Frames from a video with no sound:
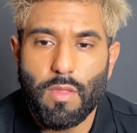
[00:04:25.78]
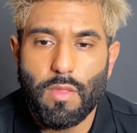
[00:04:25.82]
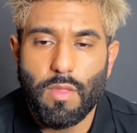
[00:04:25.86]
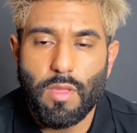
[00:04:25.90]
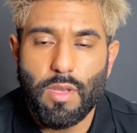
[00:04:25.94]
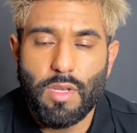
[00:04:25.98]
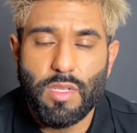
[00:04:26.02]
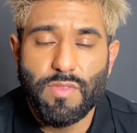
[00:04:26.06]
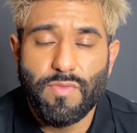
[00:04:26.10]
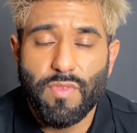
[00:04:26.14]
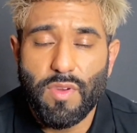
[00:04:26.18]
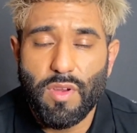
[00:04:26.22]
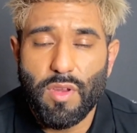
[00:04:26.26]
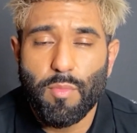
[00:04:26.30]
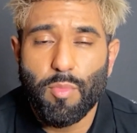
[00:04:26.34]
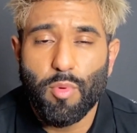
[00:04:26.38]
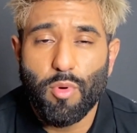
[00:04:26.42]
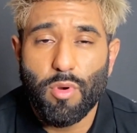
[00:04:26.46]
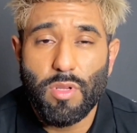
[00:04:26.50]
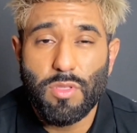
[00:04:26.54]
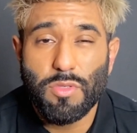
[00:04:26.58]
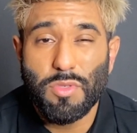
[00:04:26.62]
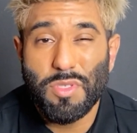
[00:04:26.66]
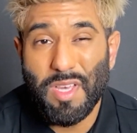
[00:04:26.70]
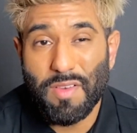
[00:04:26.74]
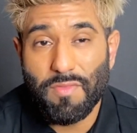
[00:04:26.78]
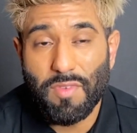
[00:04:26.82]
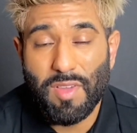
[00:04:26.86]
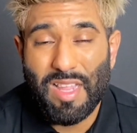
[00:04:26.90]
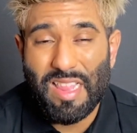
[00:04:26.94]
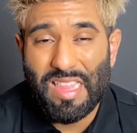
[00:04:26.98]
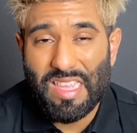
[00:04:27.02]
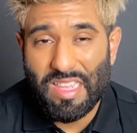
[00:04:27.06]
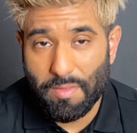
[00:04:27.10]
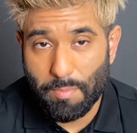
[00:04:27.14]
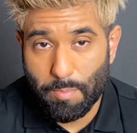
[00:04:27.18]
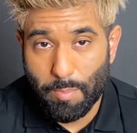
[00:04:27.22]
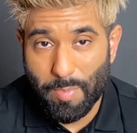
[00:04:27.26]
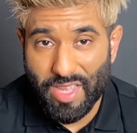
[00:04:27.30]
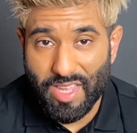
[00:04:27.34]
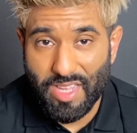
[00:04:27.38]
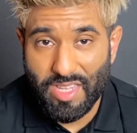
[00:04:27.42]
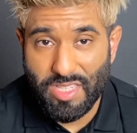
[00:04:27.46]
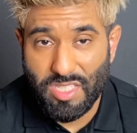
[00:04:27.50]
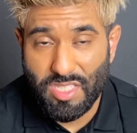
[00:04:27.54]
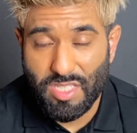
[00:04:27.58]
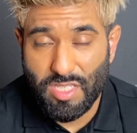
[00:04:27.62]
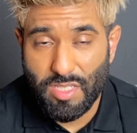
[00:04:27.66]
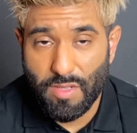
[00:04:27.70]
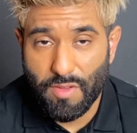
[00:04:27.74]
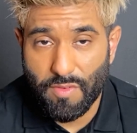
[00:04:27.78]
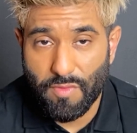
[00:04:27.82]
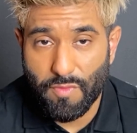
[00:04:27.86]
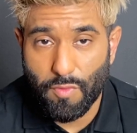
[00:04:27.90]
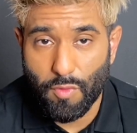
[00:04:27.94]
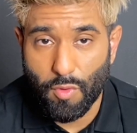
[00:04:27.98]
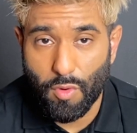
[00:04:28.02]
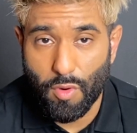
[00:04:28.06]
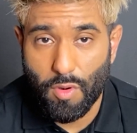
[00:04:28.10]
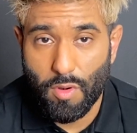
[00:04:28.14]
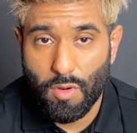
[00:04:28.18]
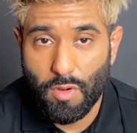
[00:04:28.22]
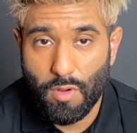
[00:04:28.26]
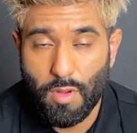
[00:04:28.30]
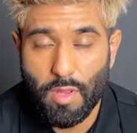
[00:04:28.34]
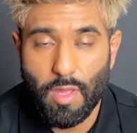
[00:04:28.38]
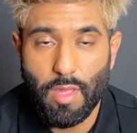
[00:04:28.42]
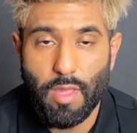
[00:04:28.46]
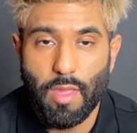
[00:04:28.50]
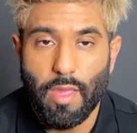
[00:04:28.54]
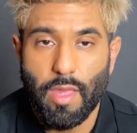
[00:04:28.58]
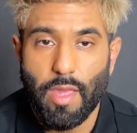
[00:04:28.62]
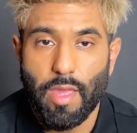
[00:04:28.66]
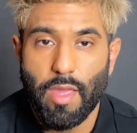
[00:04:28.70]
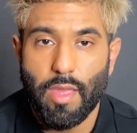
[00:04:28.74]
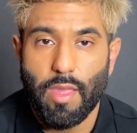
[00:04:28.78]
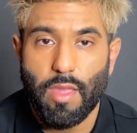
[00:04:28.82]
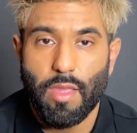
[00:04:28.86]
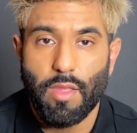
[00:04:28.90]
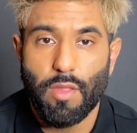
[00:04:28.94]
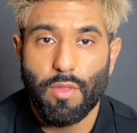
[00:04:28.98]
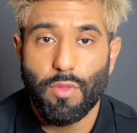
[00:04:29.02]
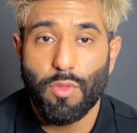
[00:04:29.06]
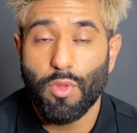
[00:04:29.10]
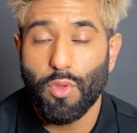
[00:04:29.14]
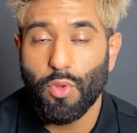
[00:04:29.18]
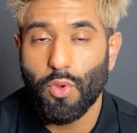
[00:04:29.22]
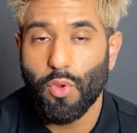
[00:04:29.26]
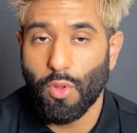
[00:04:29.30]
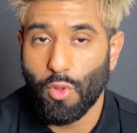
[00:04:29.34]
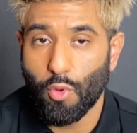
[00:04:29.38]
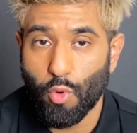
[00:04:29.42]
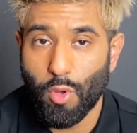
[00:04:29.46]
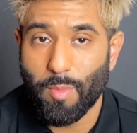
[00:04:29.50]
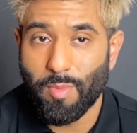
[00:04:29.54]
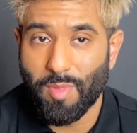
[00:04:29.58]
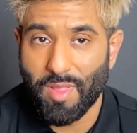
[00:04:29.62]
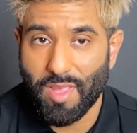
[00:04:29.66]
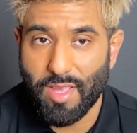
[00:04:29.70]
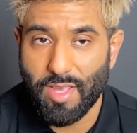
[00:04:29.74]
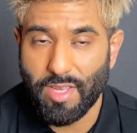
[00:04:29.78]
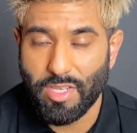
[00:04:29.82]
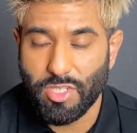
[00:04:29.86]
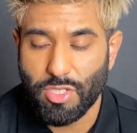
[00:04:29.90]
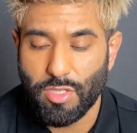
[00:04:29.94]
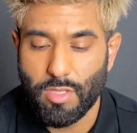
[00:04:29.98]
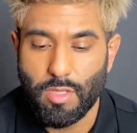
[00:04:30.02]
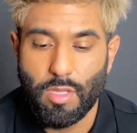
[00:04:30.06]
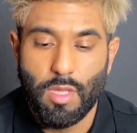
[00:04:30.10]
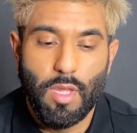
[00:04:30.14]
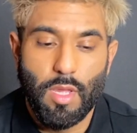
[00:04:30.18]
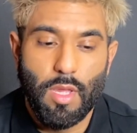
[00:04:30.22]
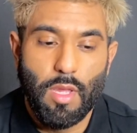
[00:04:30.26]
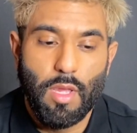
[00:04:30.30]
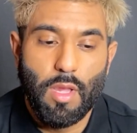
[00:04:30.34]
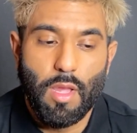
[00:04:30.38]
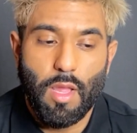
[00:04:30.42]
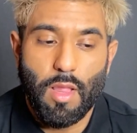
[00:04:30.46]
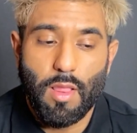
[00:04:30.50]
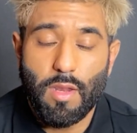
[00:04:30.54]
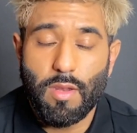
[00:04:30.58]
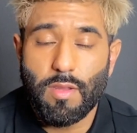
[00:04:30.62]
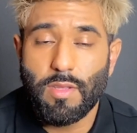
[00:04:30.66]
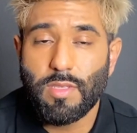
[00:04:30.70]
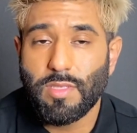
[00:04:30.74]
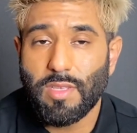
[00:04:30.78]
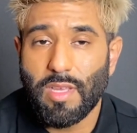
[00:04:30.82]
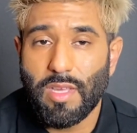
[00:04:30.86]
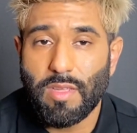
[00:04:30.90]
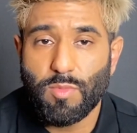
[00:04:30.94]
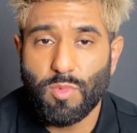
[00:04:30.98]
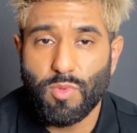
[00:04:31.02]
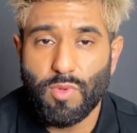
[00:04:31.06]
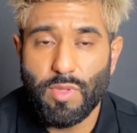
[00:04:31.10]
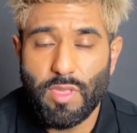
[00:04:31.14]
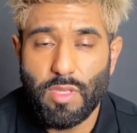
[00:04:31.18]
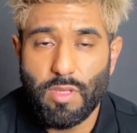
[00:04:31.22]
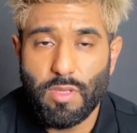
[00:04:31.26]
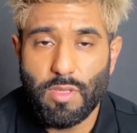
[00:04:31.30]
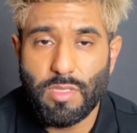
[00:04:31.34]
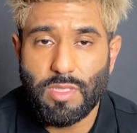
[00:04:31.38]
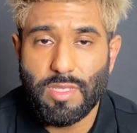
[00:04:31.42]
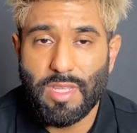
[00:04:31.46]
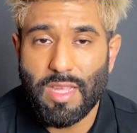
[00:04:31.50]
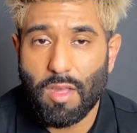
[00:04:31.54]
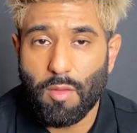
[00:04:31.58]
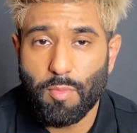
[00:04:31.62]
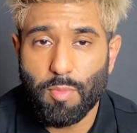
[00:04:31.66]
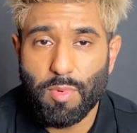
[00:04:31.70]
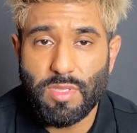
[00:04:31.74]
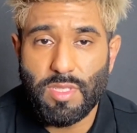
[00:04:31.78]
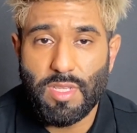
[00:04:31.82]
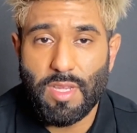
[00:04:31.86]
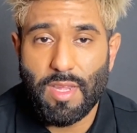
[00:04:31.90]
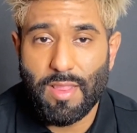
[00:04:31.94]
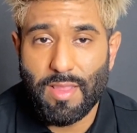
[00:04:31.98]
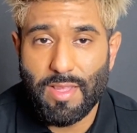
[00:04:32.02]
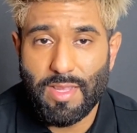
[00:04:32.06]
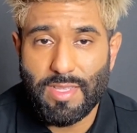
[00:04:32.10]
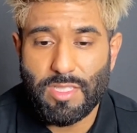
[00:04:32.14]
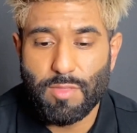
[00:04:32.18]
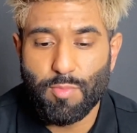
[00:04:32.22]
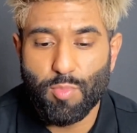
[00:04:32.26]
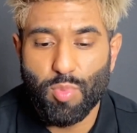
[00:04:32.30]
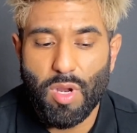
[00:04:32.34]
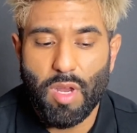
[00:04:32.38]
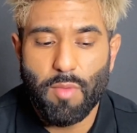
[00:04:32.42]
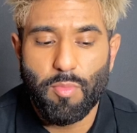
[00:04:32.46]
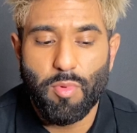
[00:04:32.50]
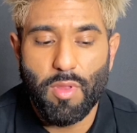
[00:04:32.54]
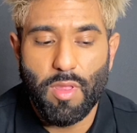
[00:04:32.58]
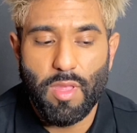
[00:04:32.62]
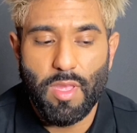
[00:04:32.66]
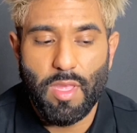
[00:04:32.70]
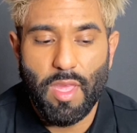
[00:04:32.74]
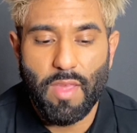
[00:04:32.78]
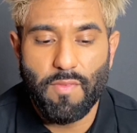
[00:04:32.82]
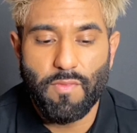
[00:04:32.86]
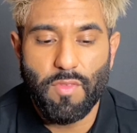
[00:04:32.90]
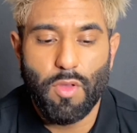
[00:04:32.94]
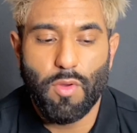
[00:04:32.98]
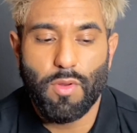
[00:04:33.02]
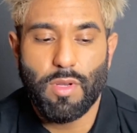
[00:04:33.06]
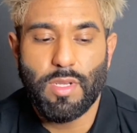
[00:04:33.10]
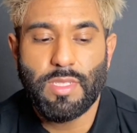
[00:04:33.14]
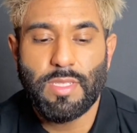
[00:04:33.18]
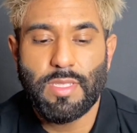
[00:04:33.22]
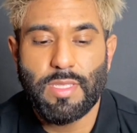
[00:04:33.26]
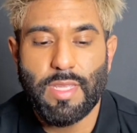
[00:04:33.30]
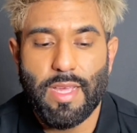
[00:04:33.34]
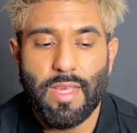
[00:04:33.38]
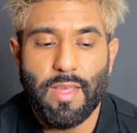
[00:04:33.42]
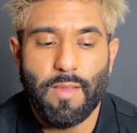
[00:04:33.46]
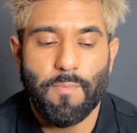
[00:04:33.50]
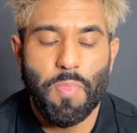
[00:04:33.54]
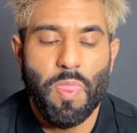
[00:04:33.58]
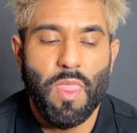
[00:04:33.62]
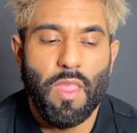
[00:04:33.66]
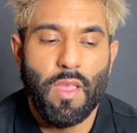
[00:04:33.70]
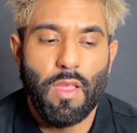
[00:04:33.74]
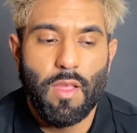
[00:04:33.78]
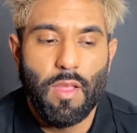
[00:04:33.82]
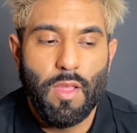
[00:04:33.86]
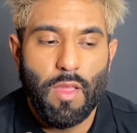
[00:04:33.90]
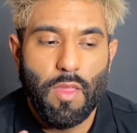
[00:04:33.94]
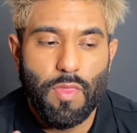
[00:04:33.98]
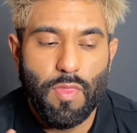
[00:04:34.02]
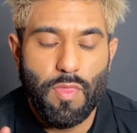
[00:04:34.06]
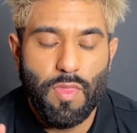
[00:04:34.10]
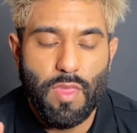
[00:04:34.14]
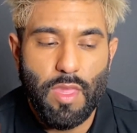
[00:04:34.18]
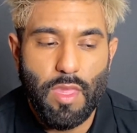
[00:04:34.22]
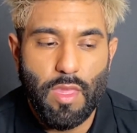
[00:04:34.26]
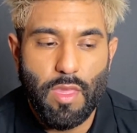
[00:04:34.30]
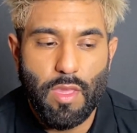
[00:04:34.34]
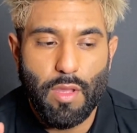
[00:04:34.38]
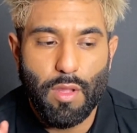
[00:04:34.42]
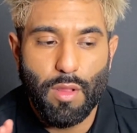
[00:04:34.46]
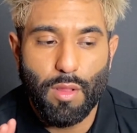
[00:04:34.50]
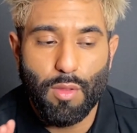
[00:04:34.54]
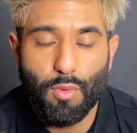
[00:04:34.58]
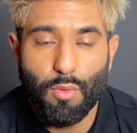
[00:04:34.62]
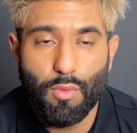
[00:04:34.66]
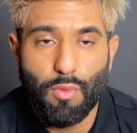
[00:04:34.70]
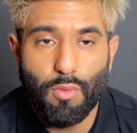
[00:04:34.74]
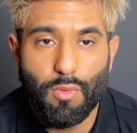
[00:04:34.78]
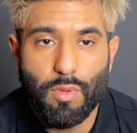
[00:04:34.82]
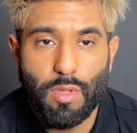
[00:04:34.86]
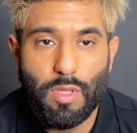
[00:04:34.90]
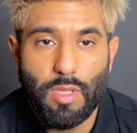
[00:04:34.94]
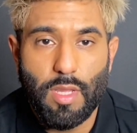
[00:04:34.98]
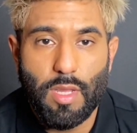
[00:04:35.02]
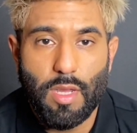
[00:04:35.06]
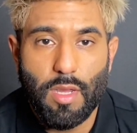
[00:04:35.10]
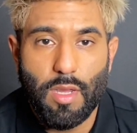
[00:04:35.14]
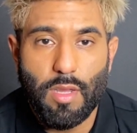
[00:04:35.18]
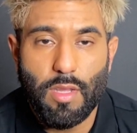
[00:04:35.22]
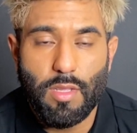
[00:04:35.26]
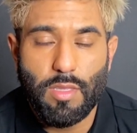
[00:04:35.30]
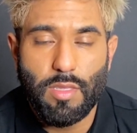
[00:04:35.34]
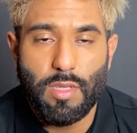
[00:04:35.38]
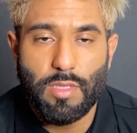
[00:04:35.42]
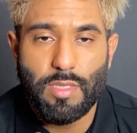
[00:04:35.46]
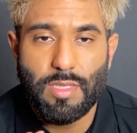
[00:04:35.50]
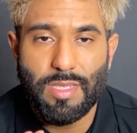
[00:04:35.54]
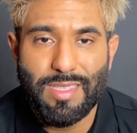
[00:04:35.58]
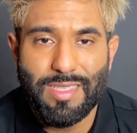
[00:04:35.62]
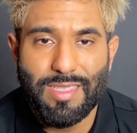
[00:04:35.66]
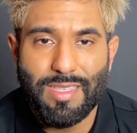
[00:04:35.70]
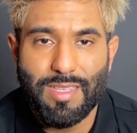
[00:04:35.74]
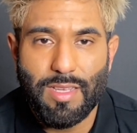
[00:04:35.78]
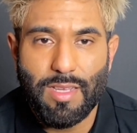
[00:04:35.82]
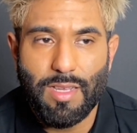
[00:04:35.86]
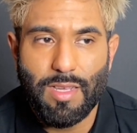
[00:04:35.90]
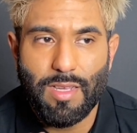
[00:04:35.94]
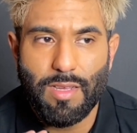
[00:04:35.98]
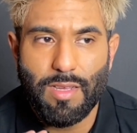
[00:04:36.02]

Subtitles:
it is very important to have a clean base for a new glue application. A lot of times when the scalp isn't cleansed properly, I've noticed that the glue doesn't